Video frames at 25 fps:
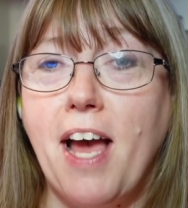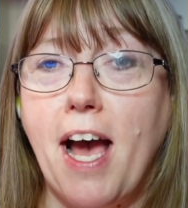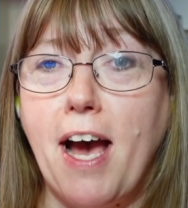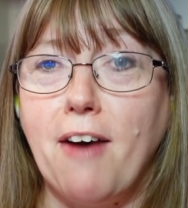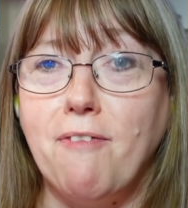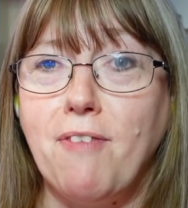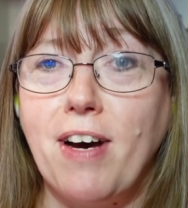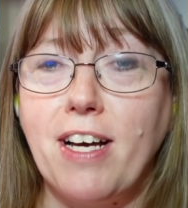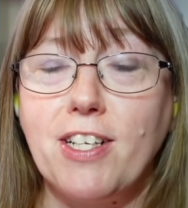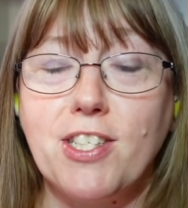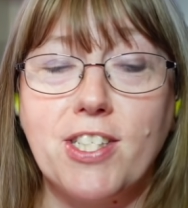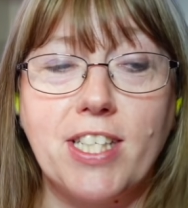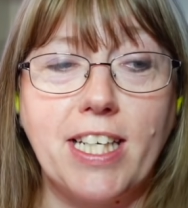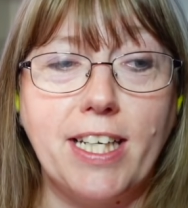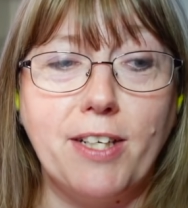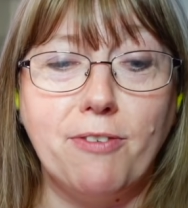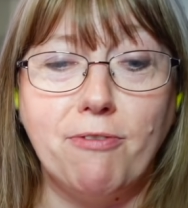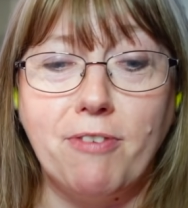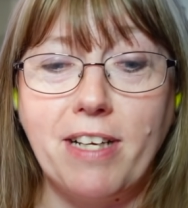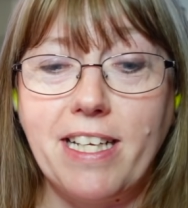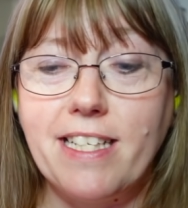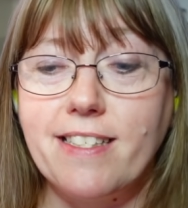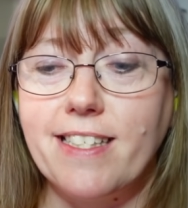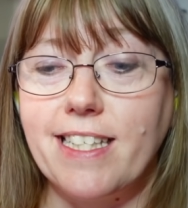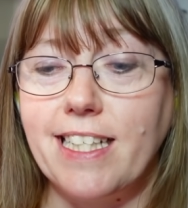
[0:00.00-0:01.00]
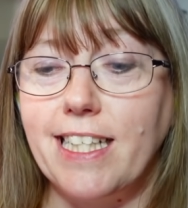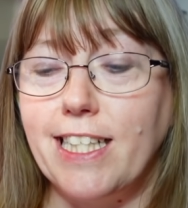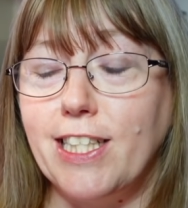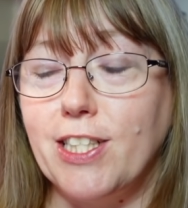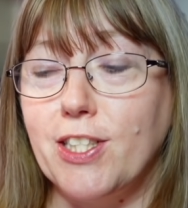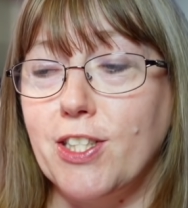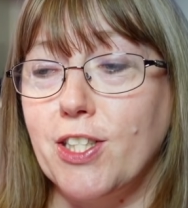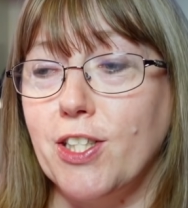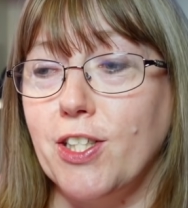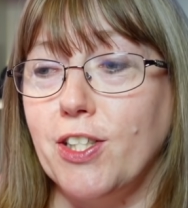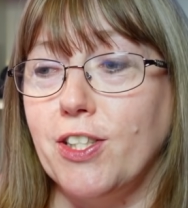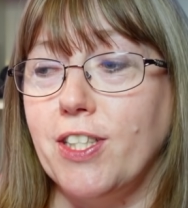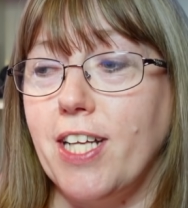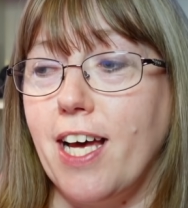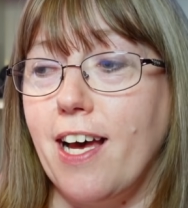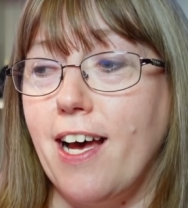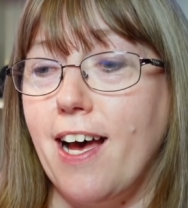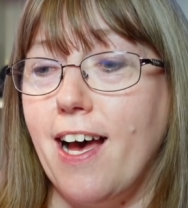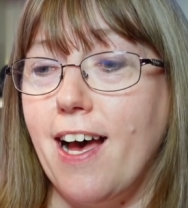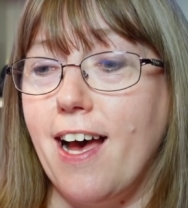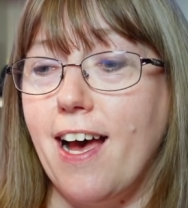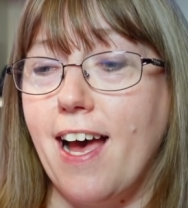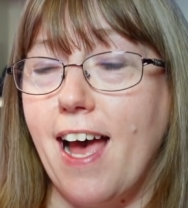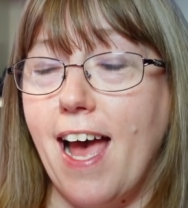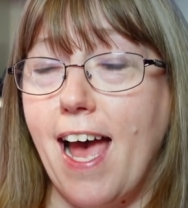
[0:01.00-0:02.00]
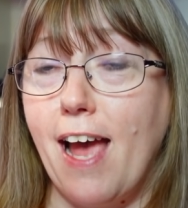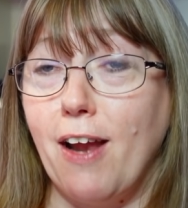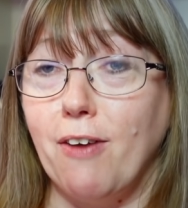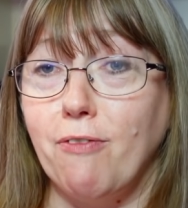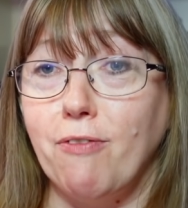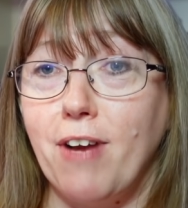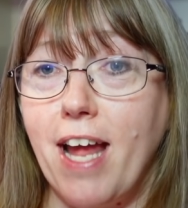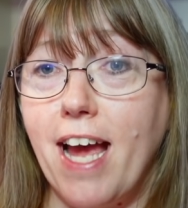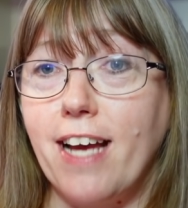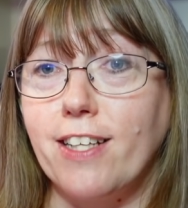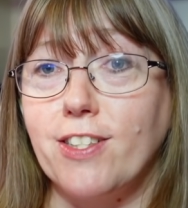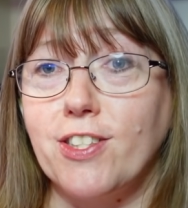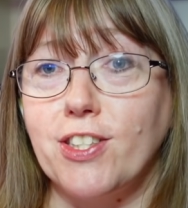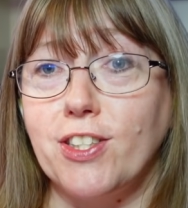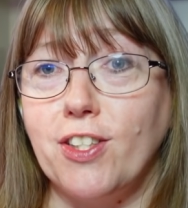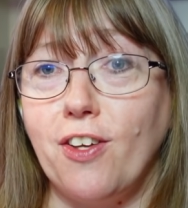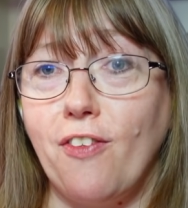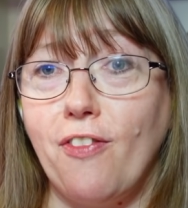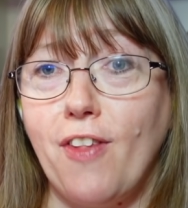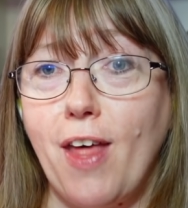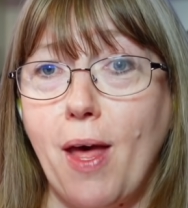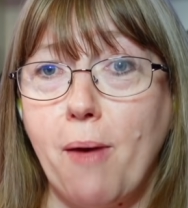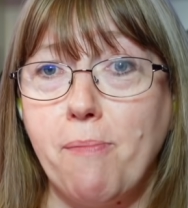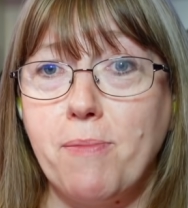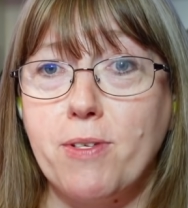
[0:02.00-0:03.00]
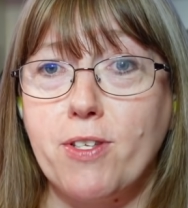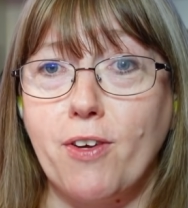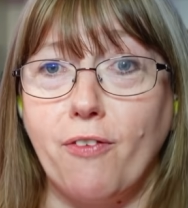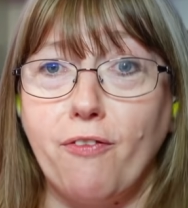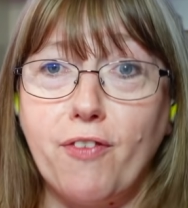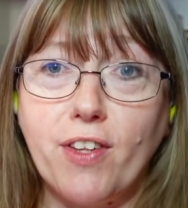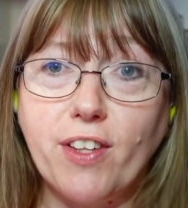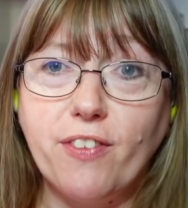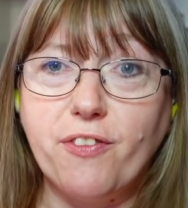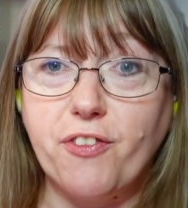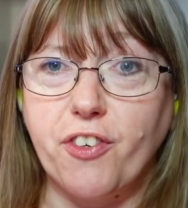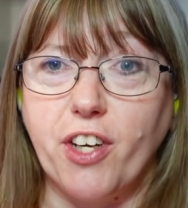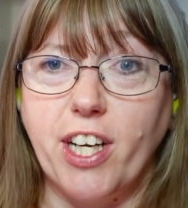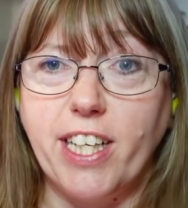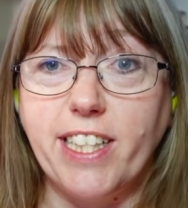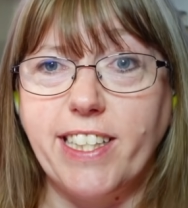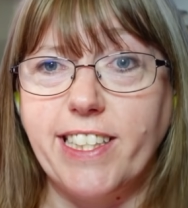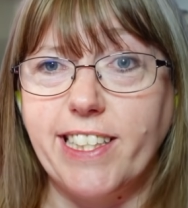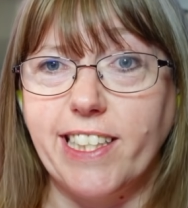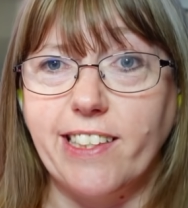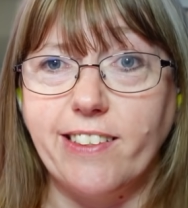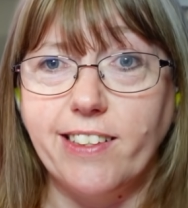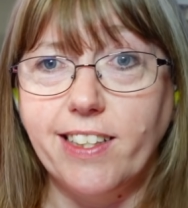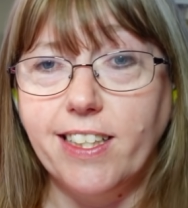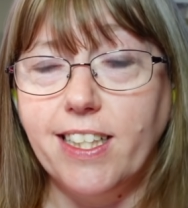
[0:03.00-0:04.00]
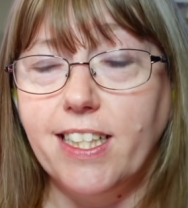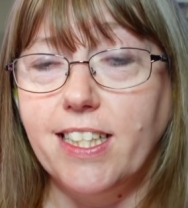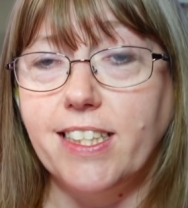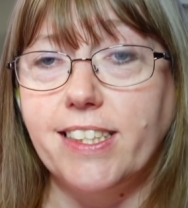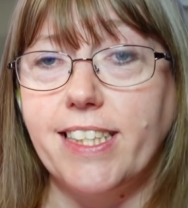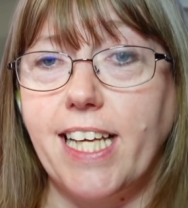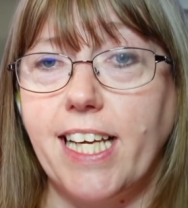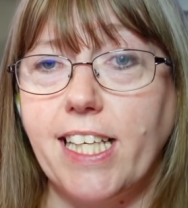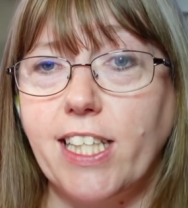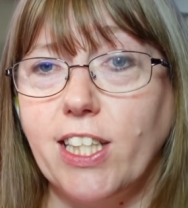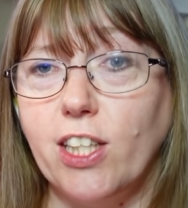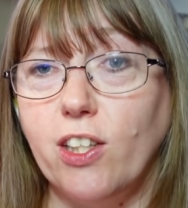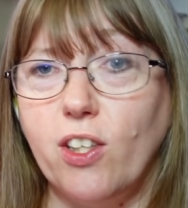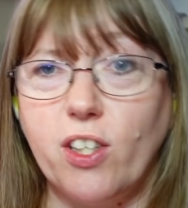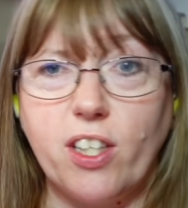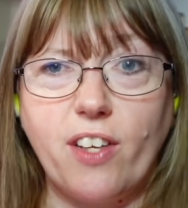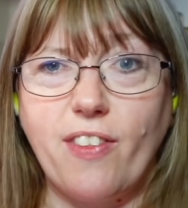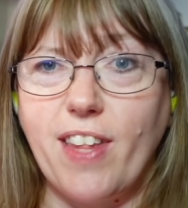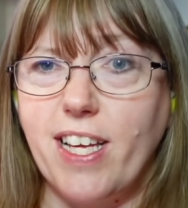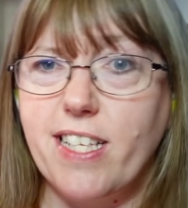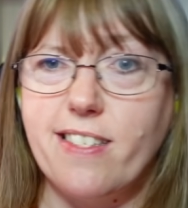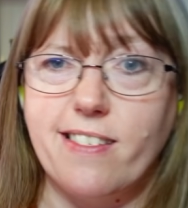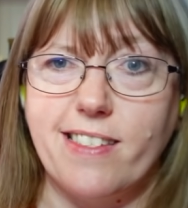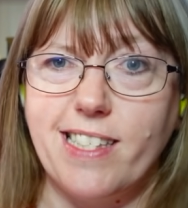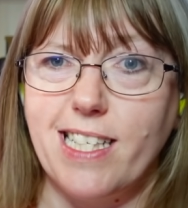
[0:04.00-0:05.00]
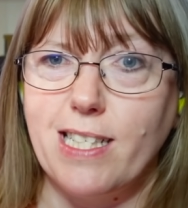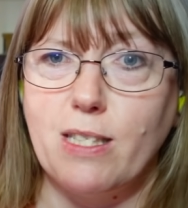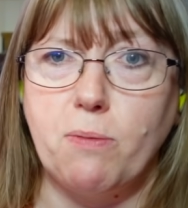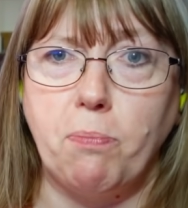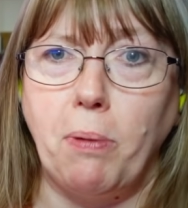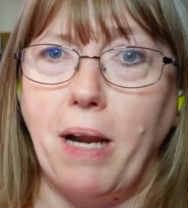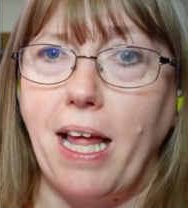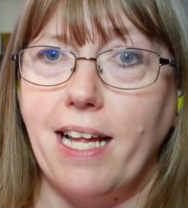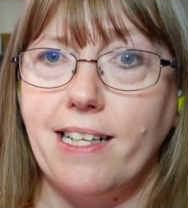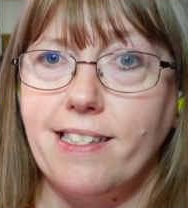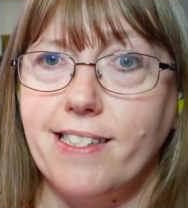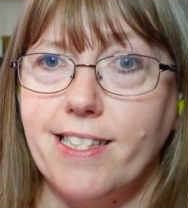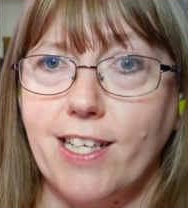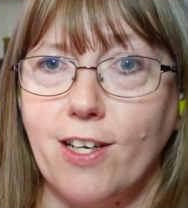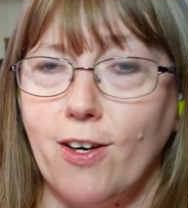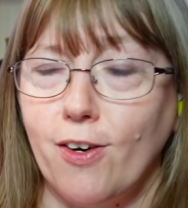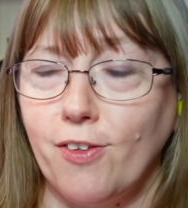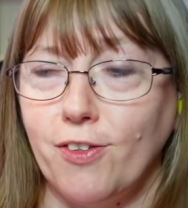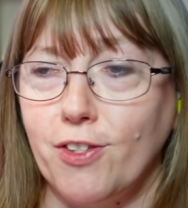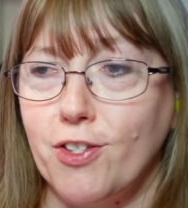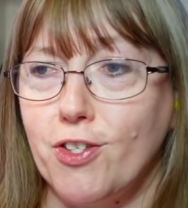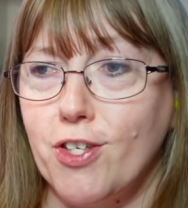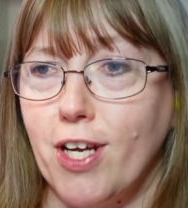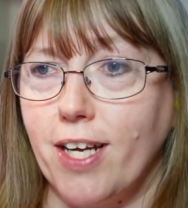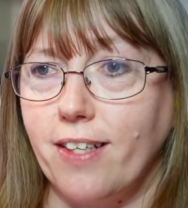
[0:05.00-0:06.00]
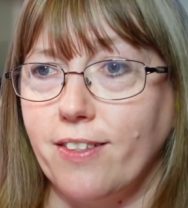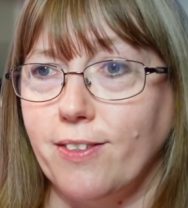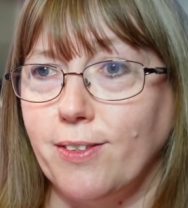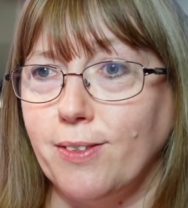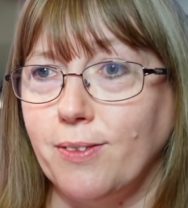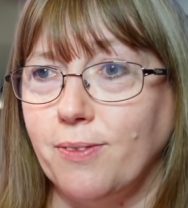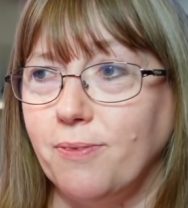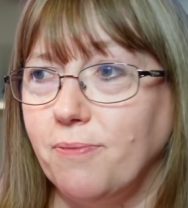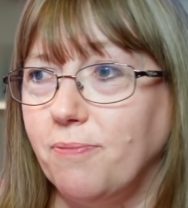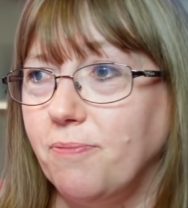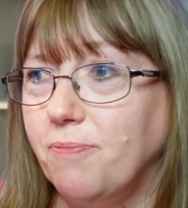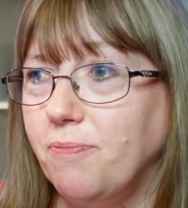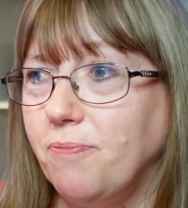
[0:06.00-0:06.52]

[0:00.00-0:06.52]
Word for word: I've actually recently done a reaction on them, so feel free to take a look. There's plenty on the channel.